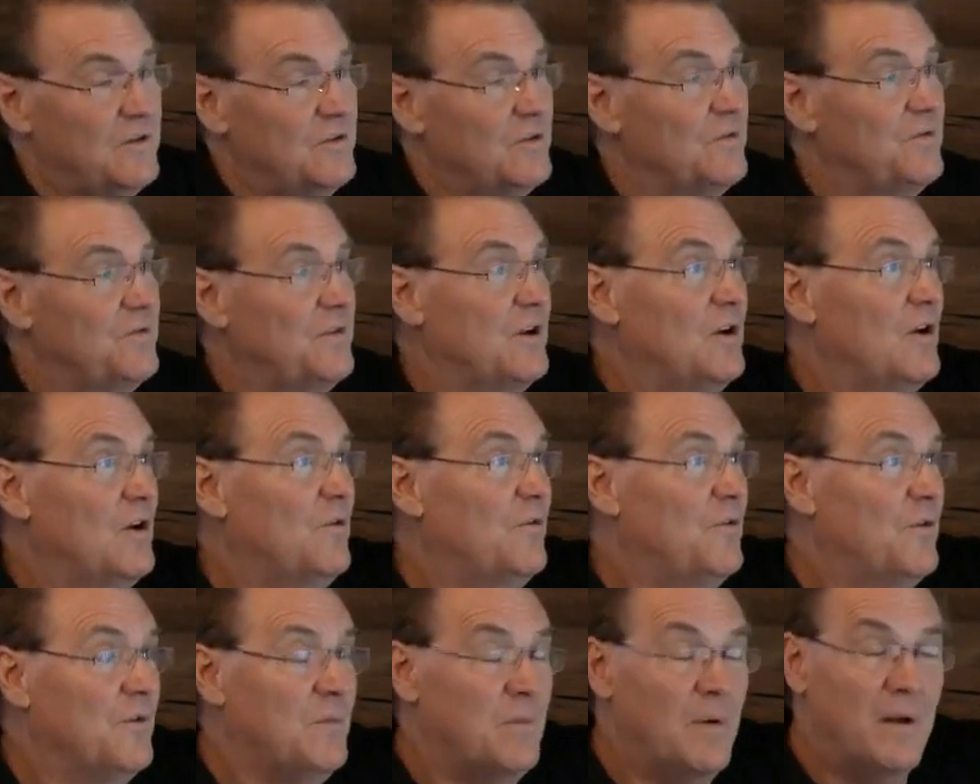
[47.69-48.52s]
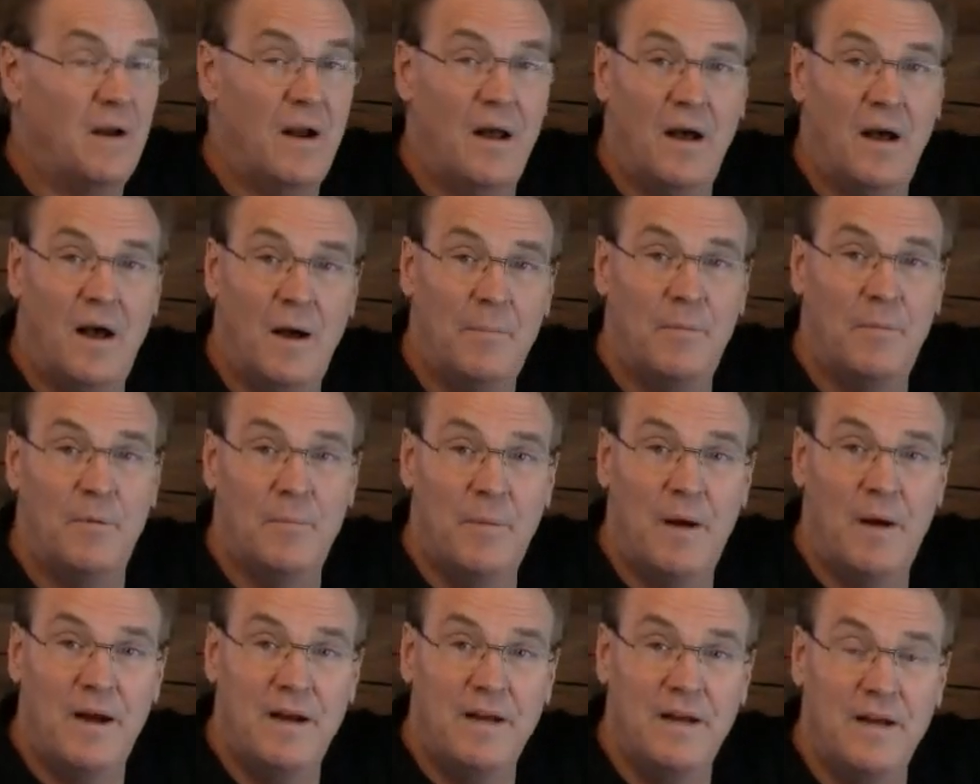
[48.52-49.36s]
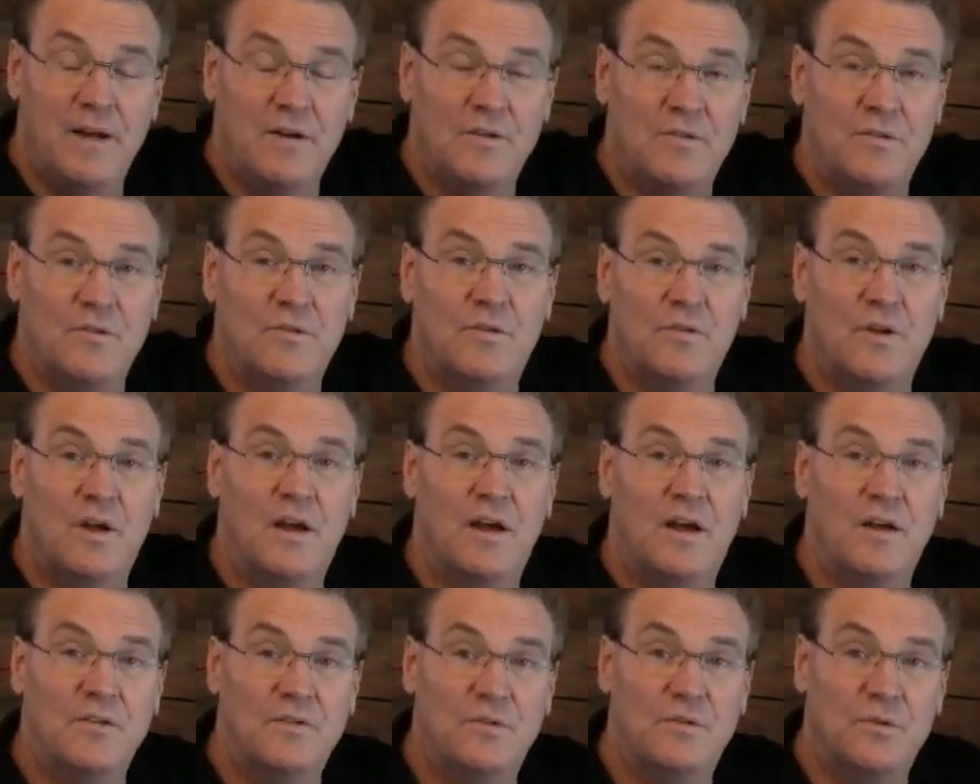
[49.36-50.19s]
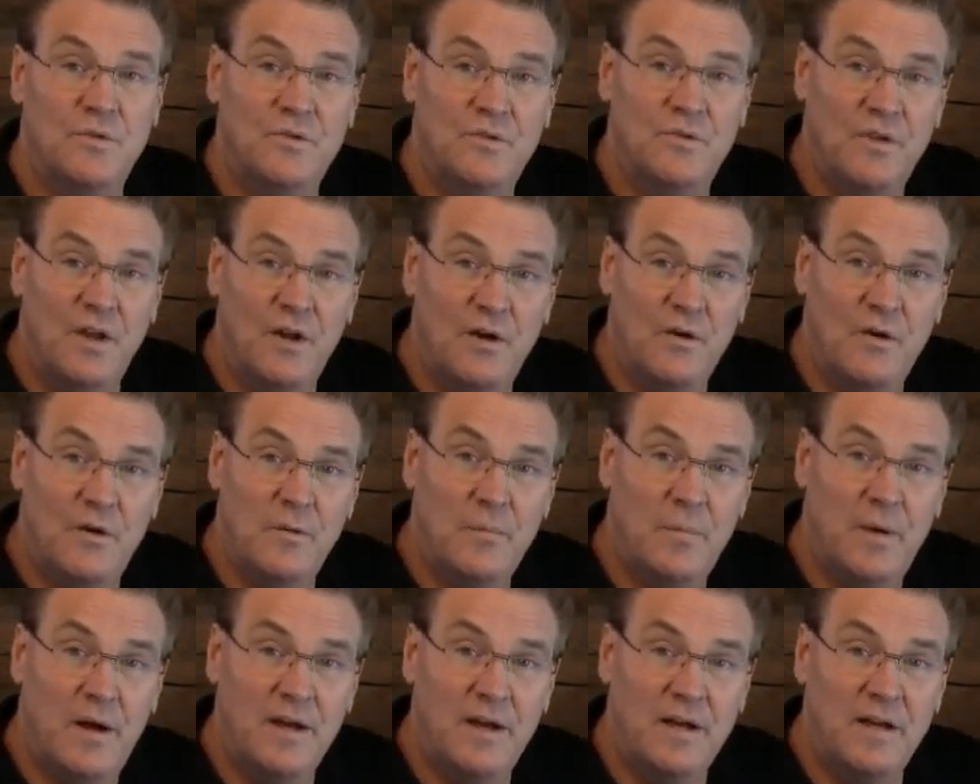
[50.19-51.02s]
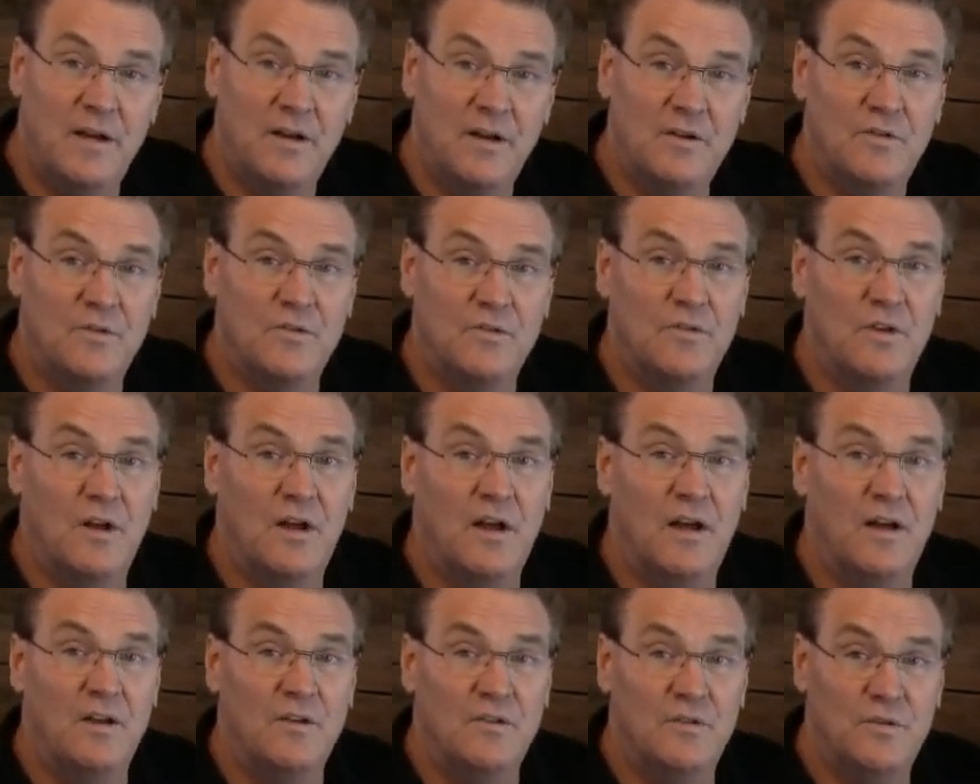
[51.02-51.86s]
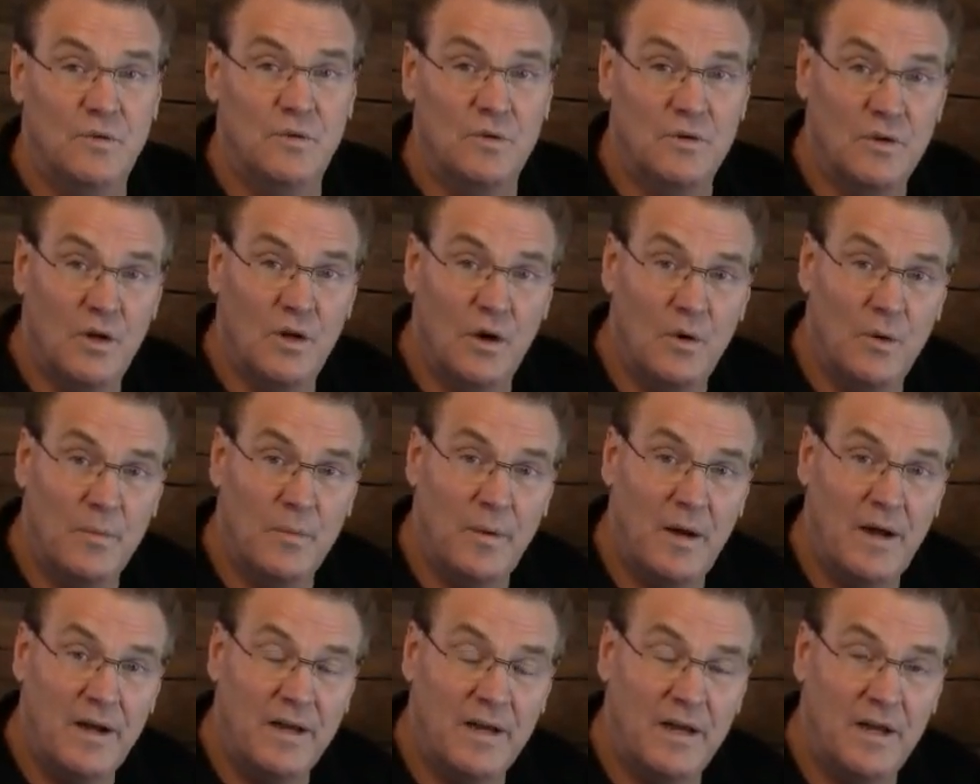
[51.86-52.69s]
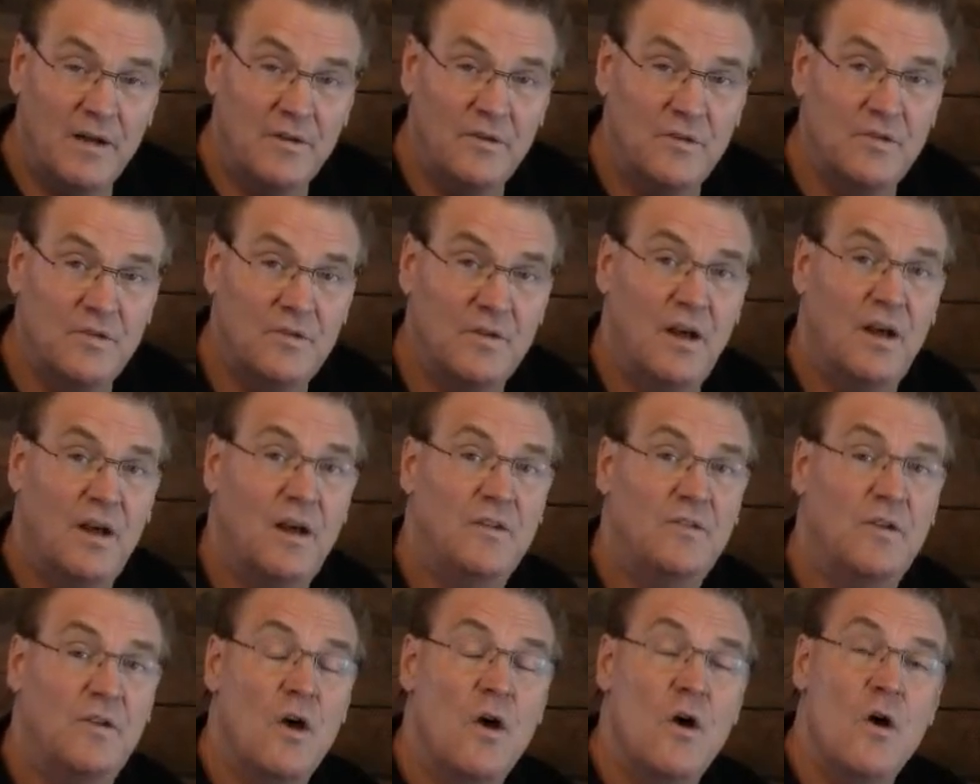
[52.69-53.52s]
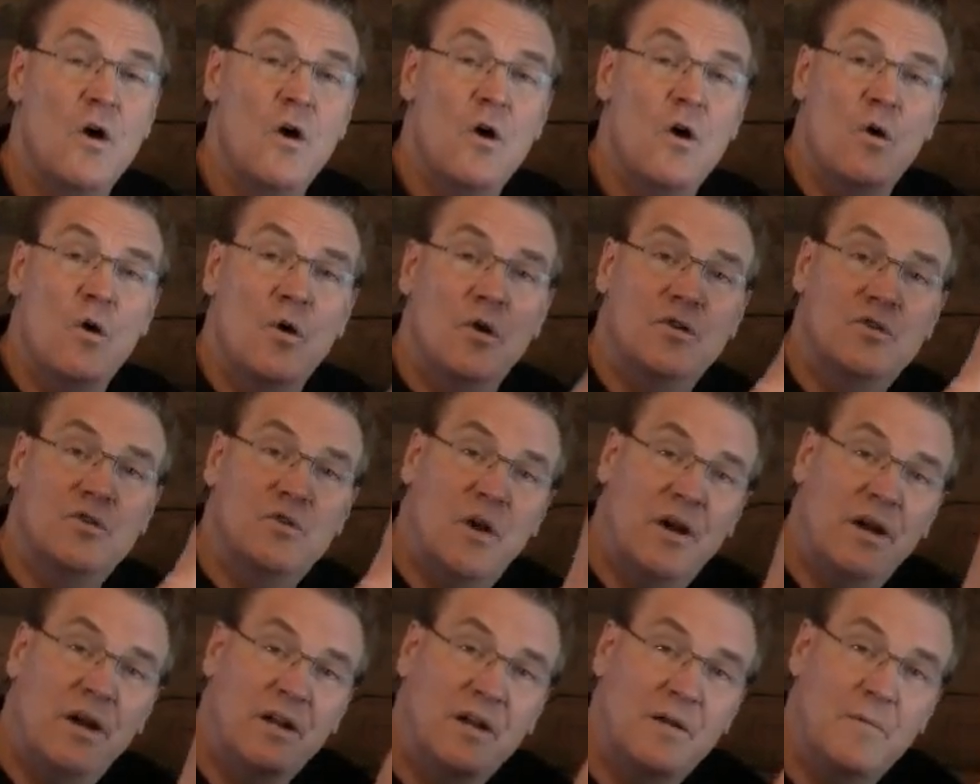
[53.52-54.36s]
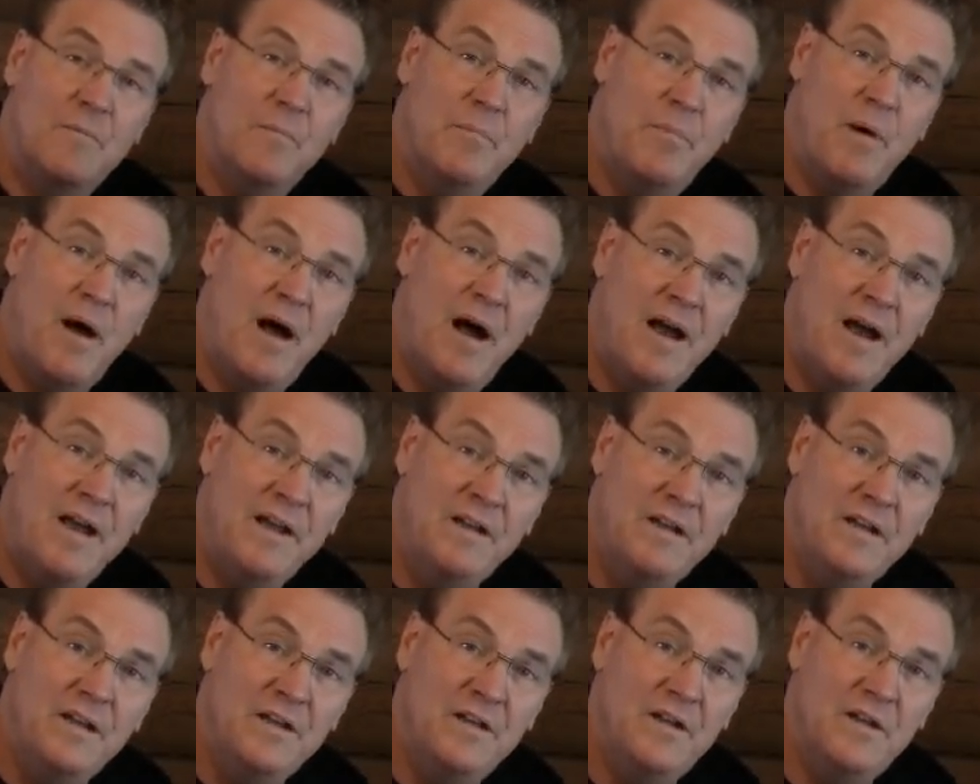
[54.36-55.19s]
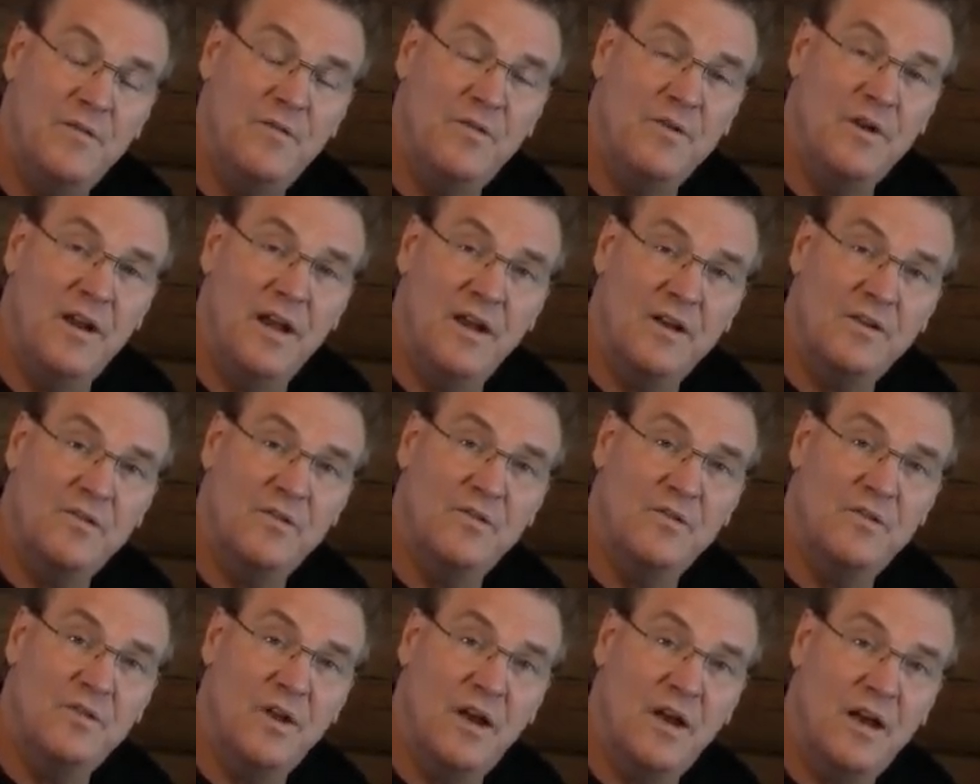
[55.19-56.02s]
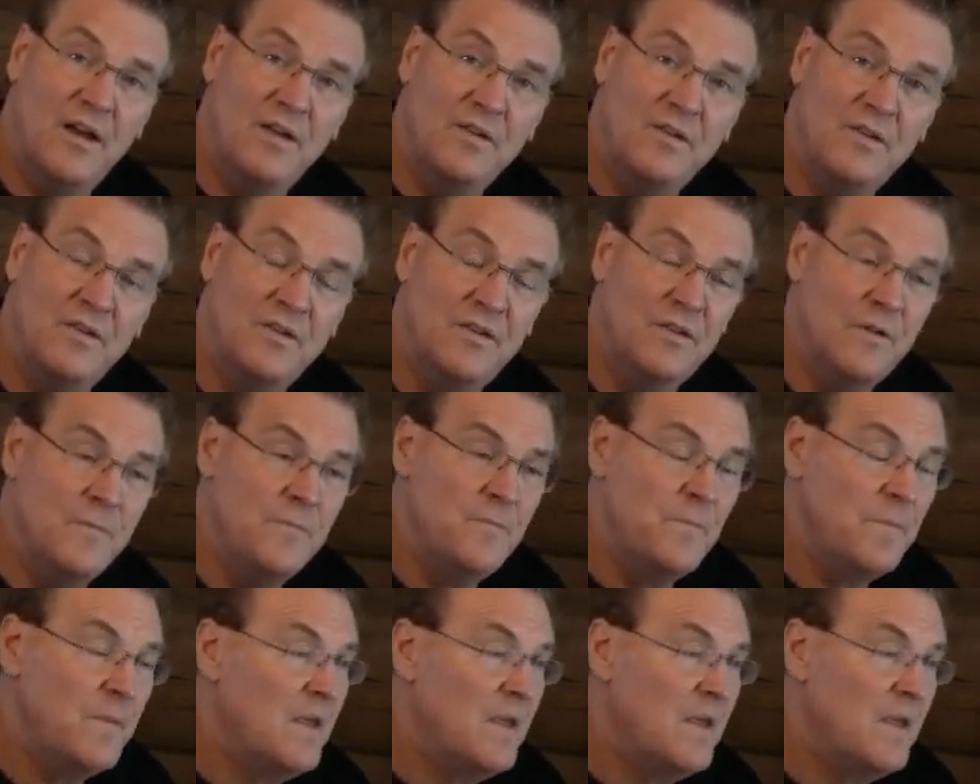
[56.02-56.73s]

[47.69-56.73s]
So if they go from an upper body exercise to a center of the body exercise to a lower body exercise, or try to combine the different exercises.